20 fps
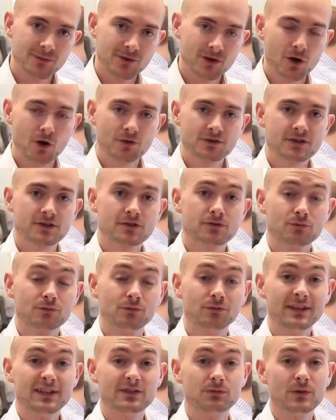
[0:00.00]
because this is
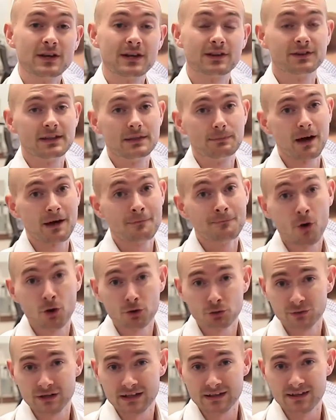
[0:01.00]
released weekly, by
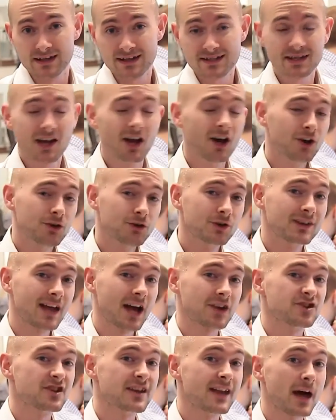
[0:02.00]
monitoring this, you can
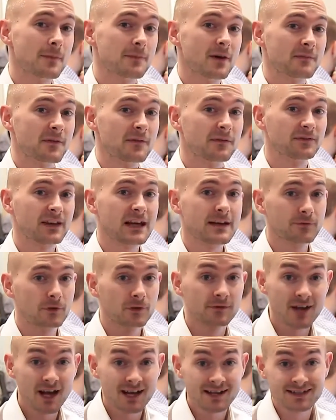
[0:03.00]
actually get a bit of a
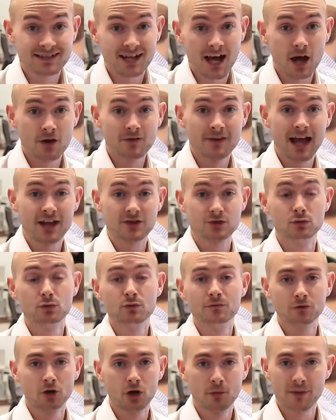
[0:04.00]
flavour as to how the actual
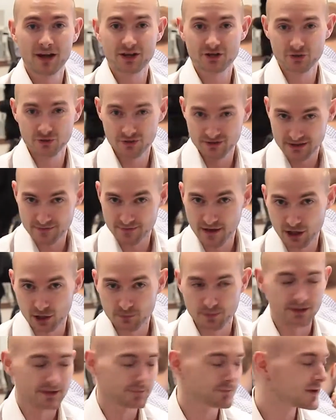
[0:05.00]
overall picture is
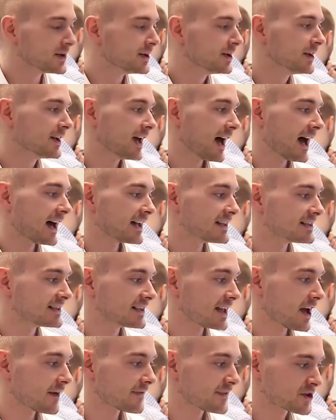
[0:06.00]
developing. And
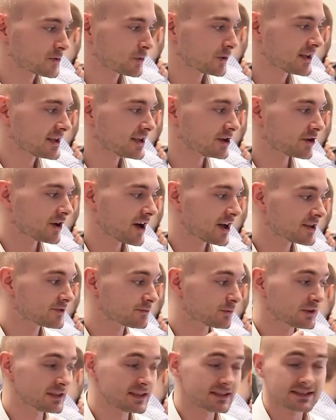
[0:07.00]
this one here is
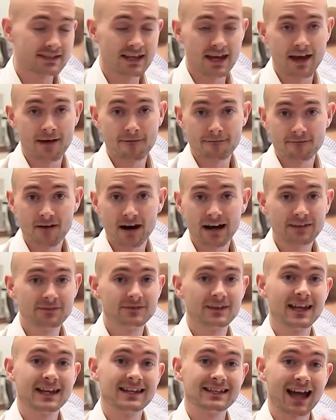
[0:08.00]
released
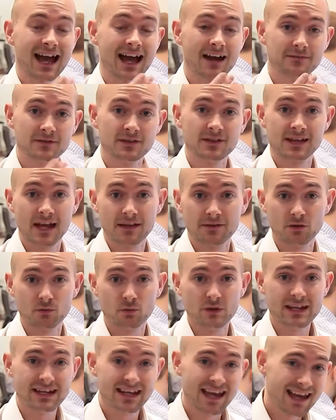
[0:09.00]
5 days after the end of the
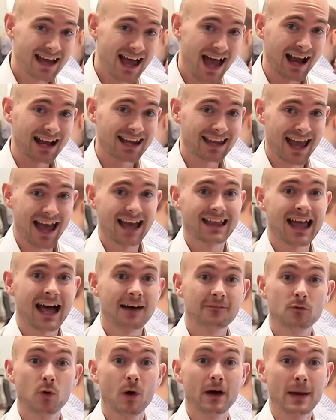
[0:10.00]
week and can
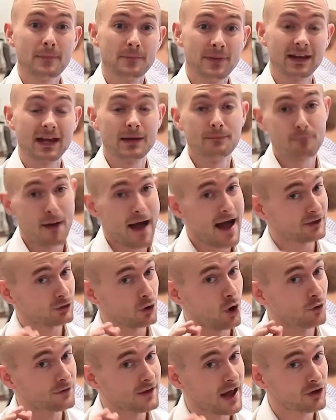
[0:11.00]
have quite a big impact
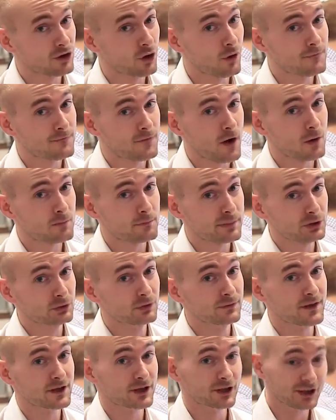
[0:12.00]
on that non-farm
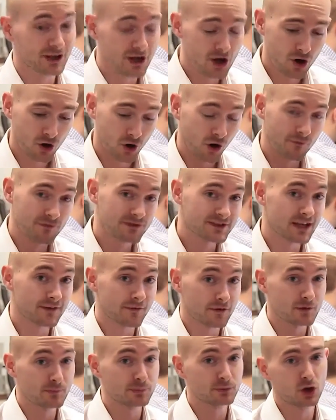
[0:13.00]
payroll figure. Obviously,
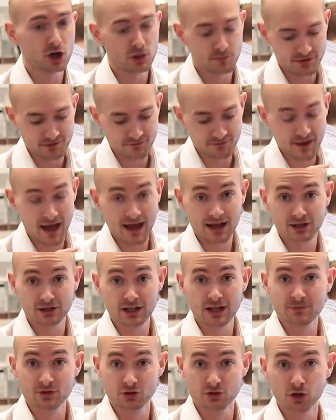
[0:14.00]
if unemployment
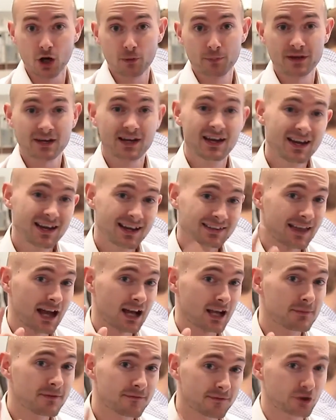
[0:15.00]
claims are dropping,
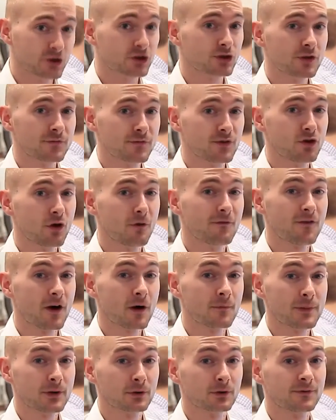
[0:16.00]
that can be very good for the
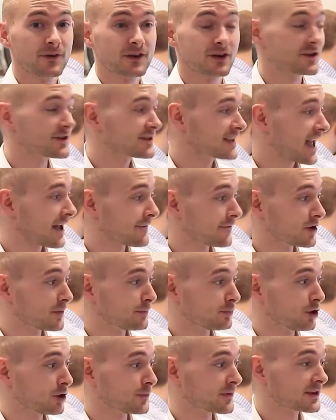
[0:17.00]
non-farm payroll figures. If
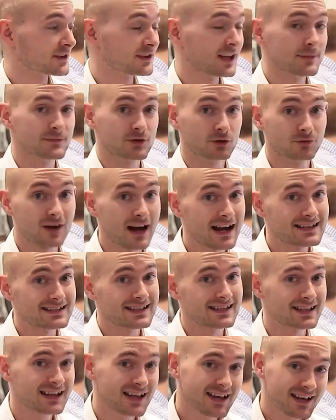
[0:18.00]
unemployment claims are
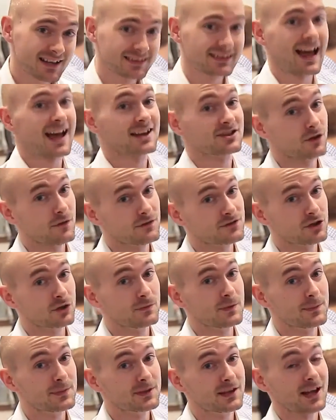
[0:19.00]
rising, that's obviously
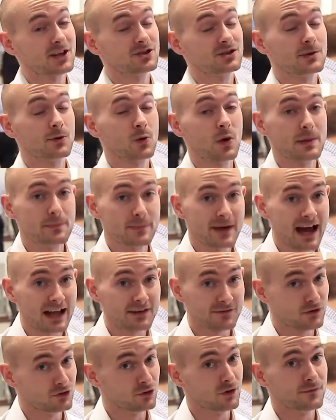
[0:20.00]
going to be potentially quite
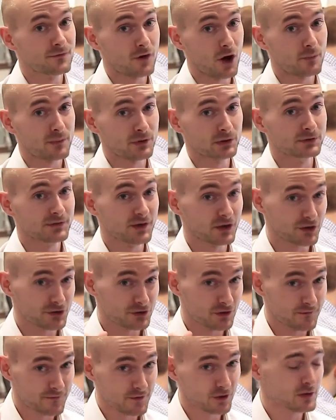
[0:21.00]
bad for the non-farm payroll figures.
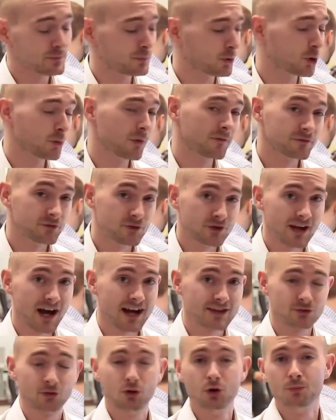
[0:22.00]
So a very important one for you
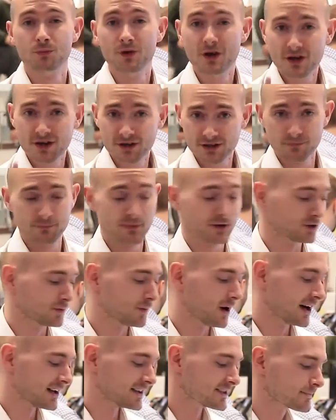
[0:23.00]
guys at home to bear in
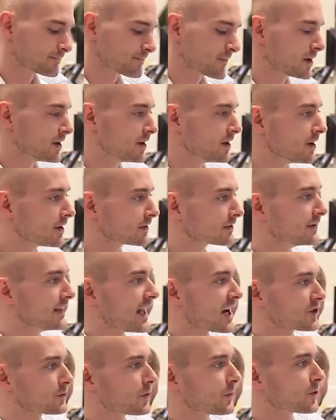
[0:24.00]
mind. The
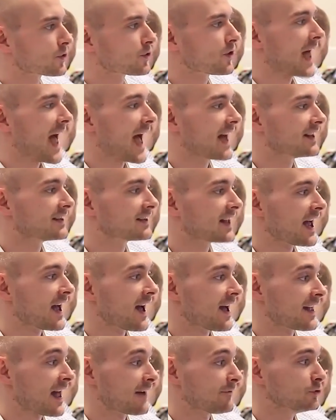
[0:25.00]
next one we're going
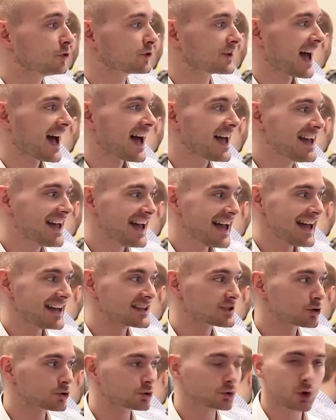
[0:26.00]
to have a look at
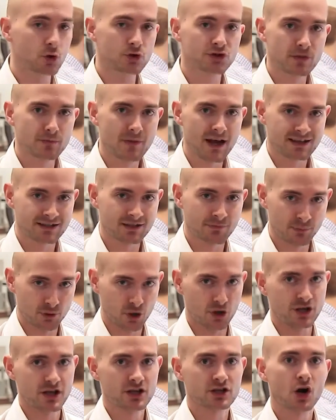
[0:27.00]
is gross domestic
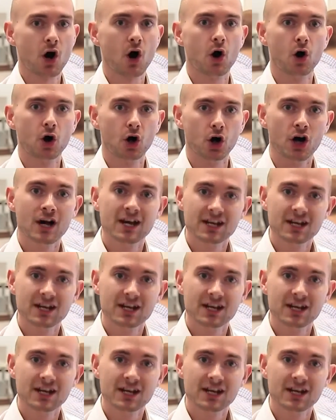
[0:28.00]
product, or